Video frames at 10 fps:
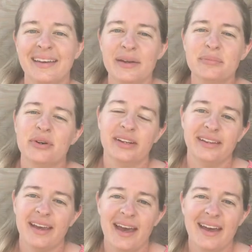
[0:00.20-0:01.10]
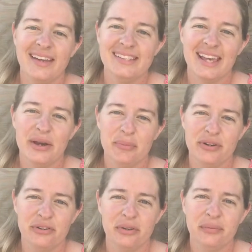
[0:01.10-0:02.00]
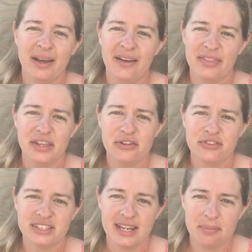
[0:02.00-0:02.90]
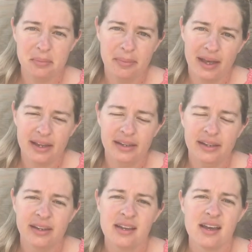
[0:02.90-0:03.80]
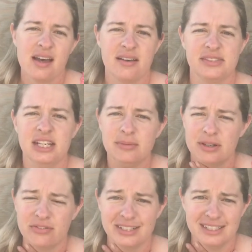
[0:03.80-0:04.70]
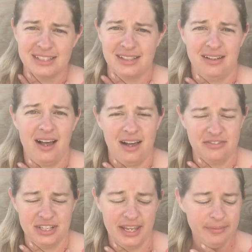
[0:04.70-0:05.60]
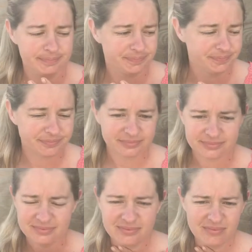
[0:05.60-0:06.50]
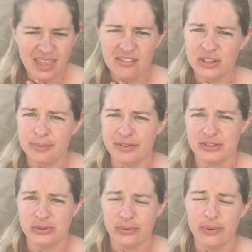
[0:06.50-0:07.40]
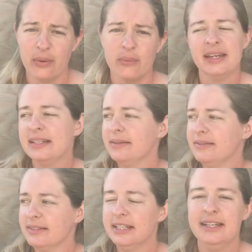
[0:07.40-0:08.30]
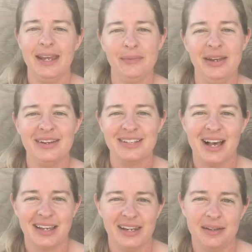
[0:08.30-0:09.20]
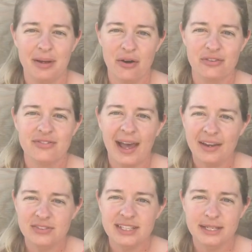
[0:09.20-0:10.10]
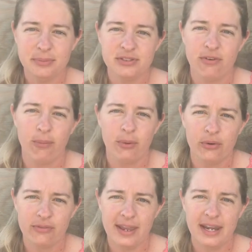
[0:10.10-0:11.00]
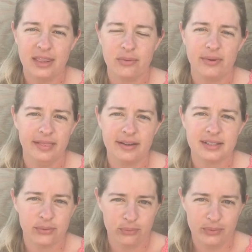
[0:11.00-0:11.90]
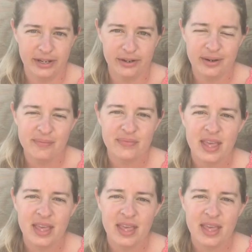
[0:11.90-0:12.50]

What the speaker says: Good morning, guys. I hope you're doing well. Thank you for stopping by. I'm sorry my voice is a little off today. I have a little bit of a sore throat. Today we are talking about 5 tips for motivating the reluctant reader.